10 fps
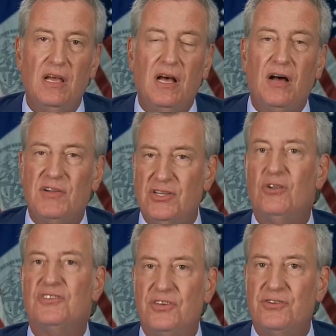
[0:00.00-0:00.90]
of
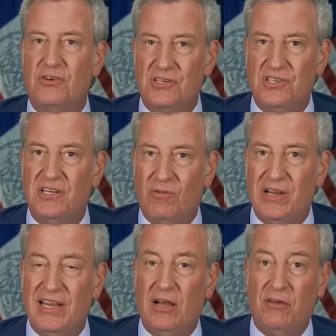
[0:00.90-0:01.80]
adults in New York City
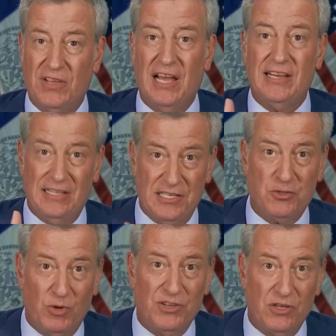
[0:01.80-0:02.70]
right now have gotten at
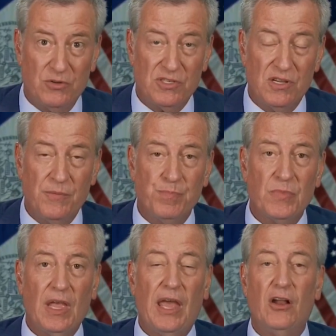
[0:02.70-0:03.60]
least one dose
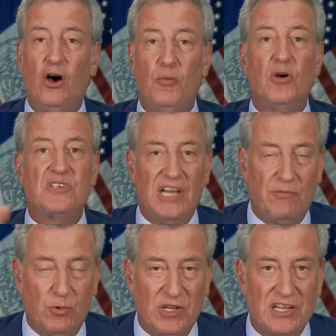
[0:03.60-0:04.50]
and almost
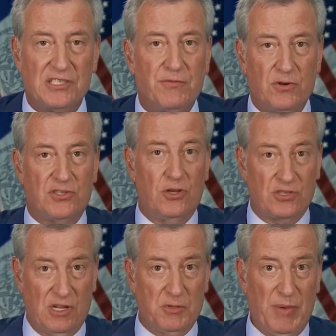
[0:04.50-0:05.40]
everyone who gets the first
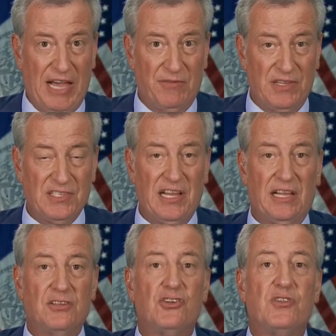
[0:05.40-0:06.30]
dose comes back for the
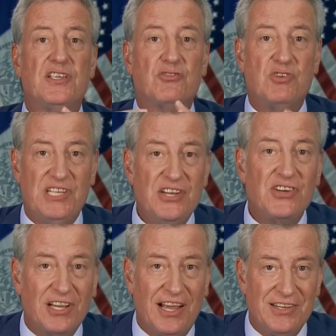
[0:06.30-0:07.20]
second. So the
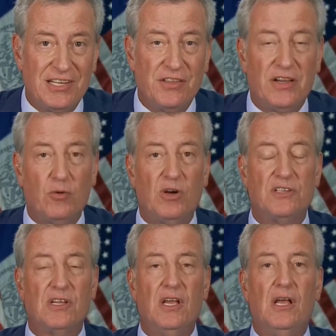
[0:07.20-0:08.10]
strategic idea there
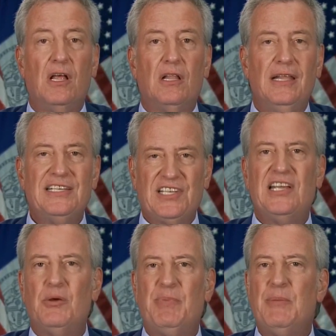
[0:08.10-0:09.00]
was, let's
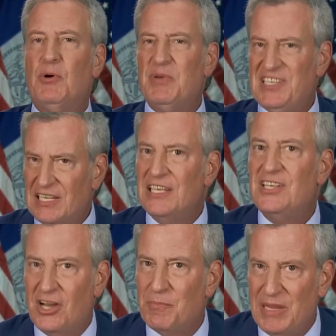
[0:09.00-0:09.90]
say to people, particularly
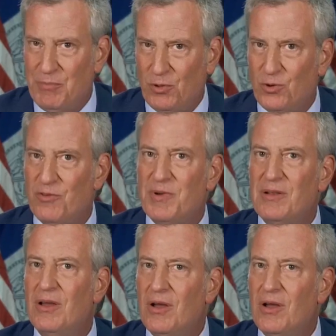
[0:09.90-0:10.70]
young people who have okay.